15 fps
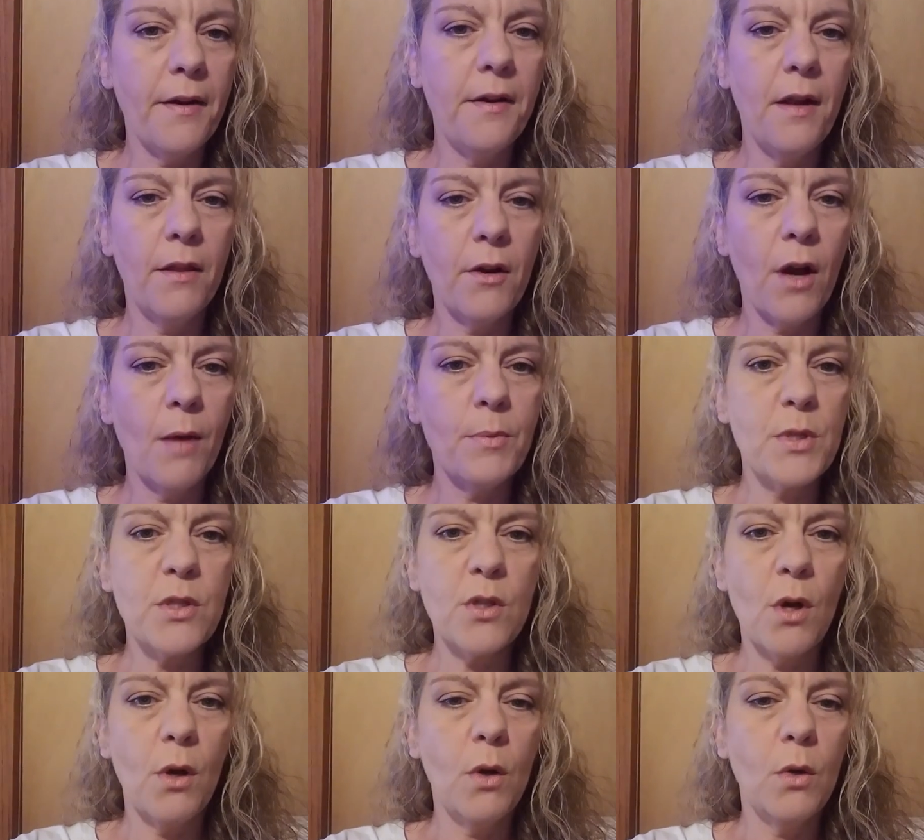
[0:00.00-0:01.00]
another
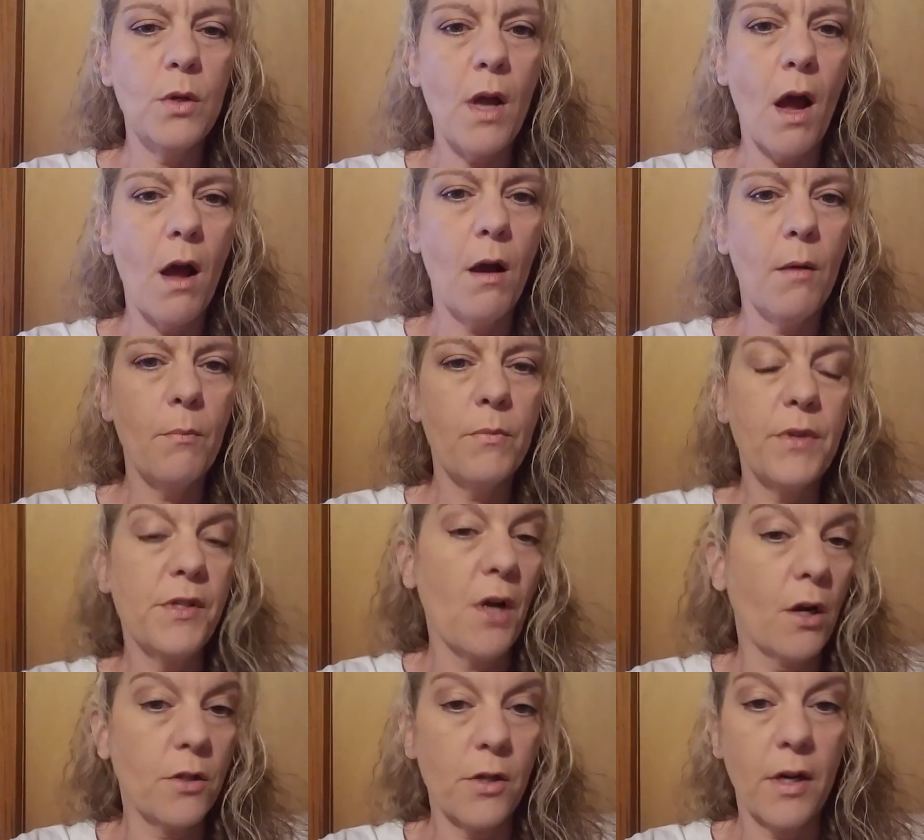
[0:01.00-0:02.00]
episode. The
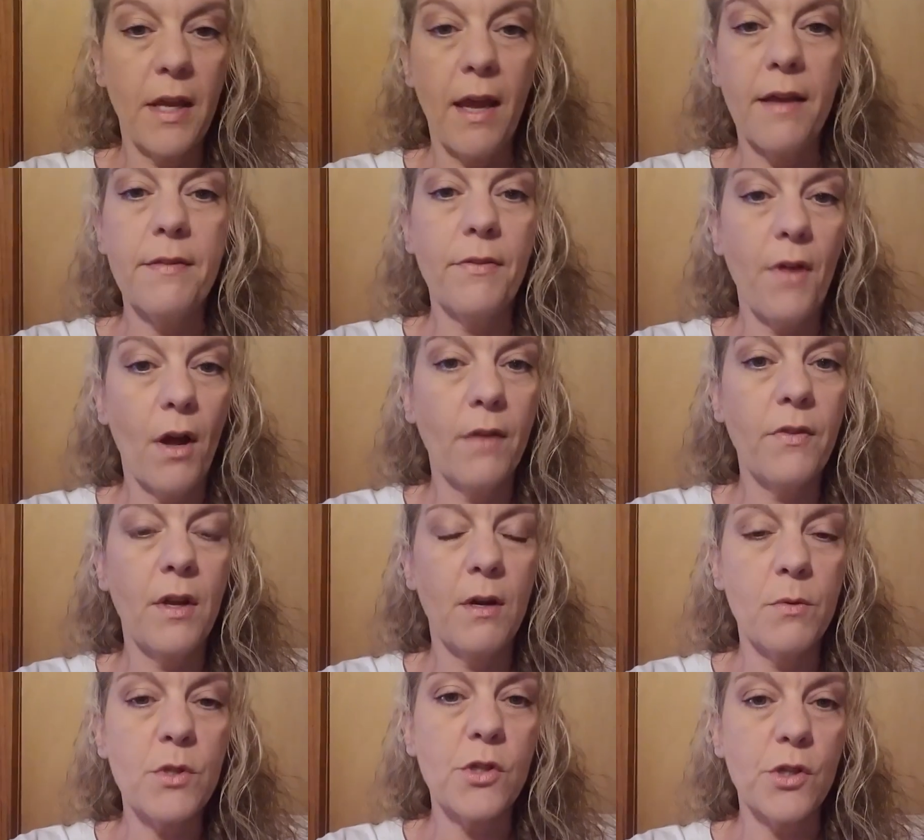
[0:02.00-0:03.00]
doctor again thought that
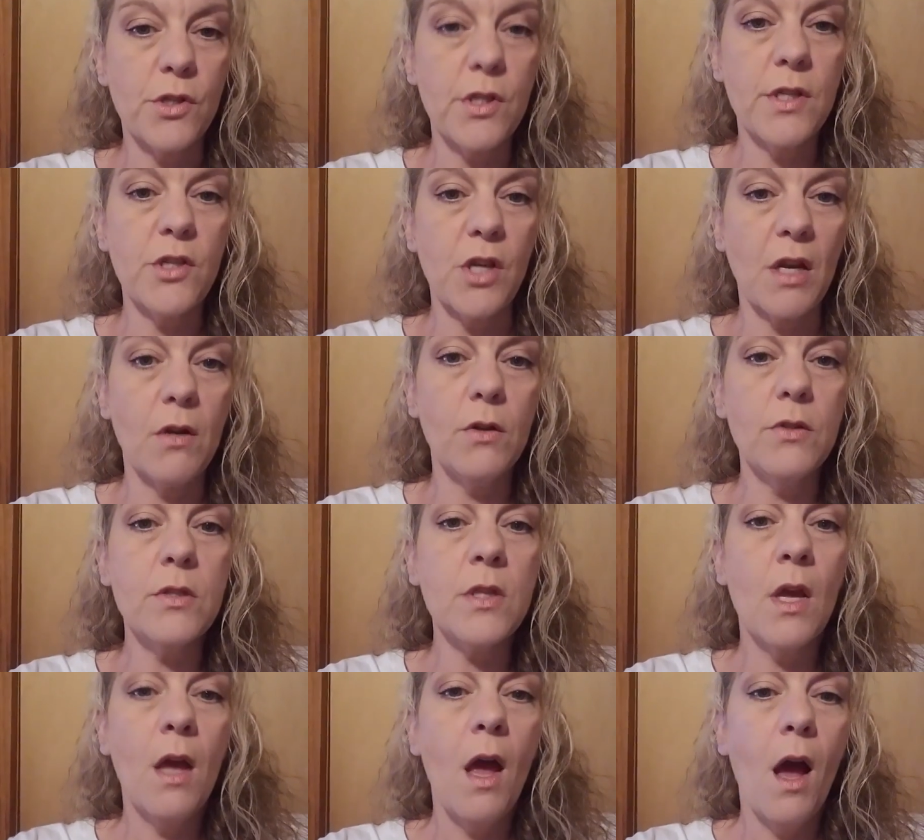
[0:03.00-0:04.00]
it was just the shingles.